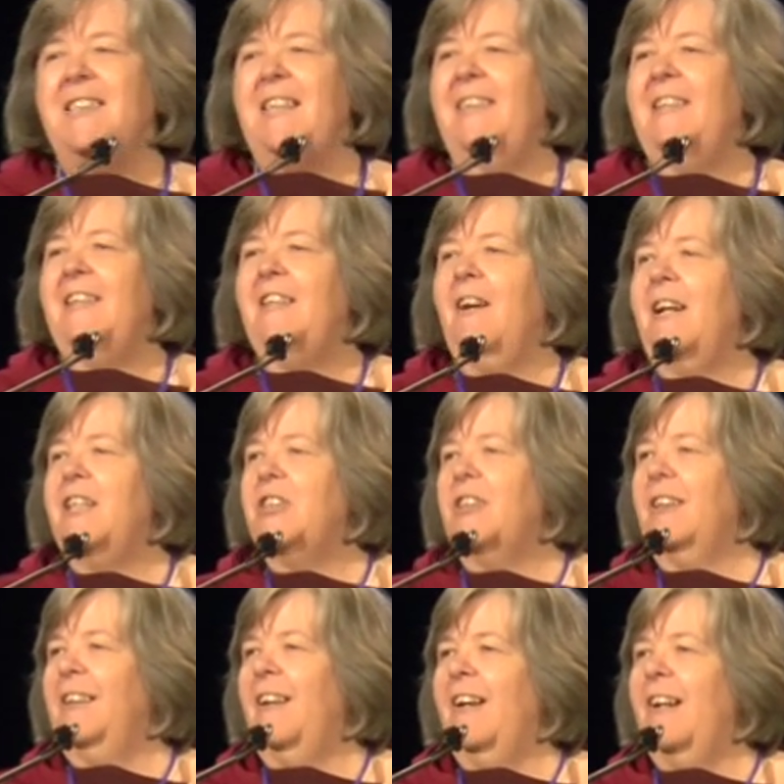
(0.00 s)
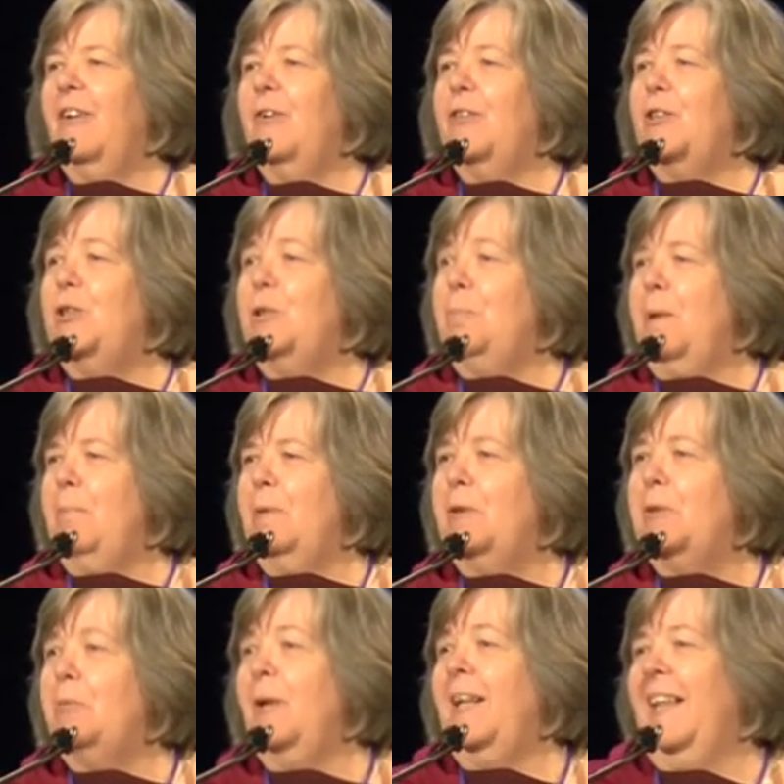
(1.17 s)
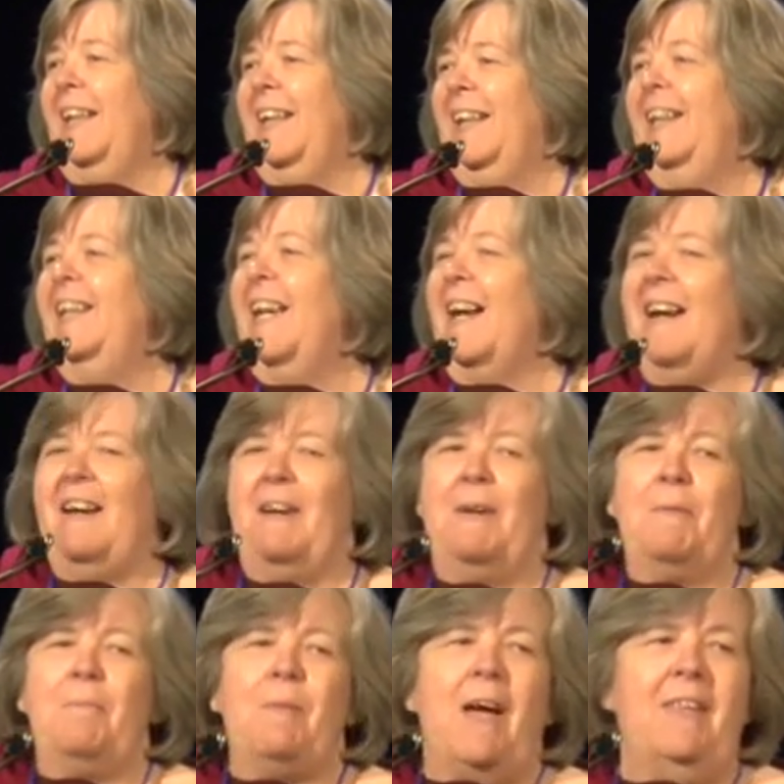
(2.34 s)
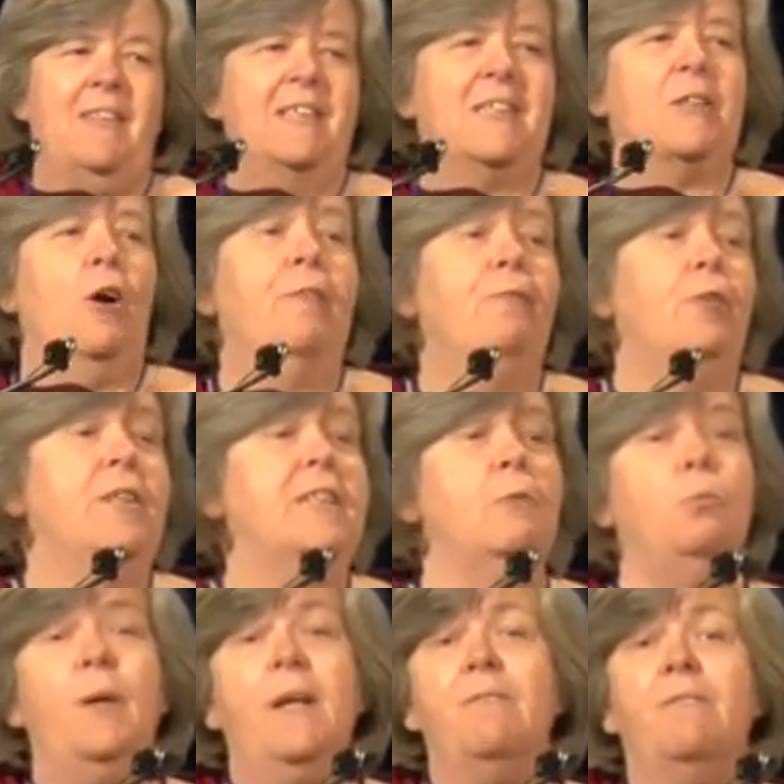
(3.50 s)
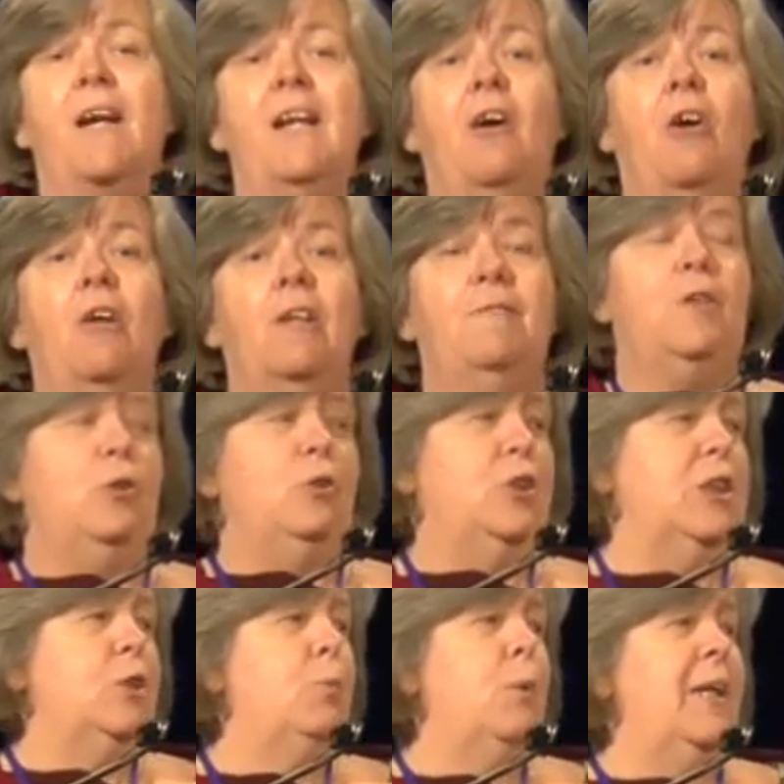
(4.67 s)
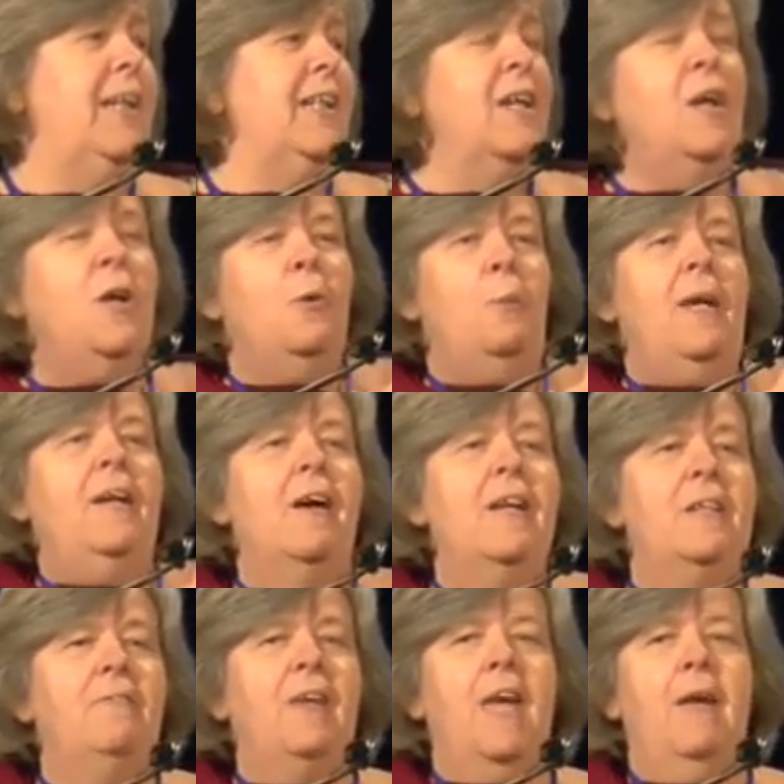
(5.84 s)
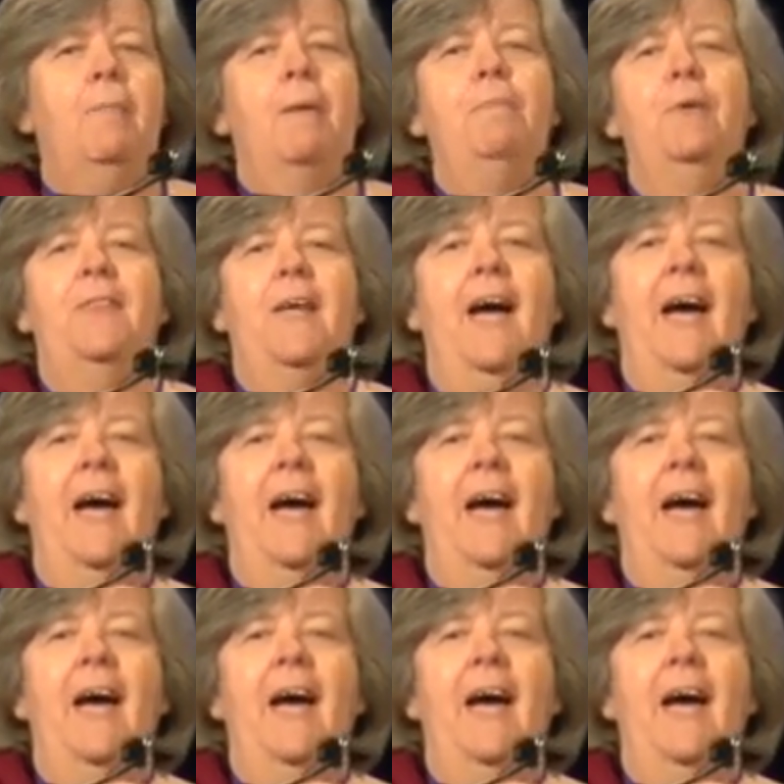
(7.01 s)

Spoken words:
to see that Nigel and I are the two people tweeting this conference, and we invite all of you to tweet. We kind of came up with a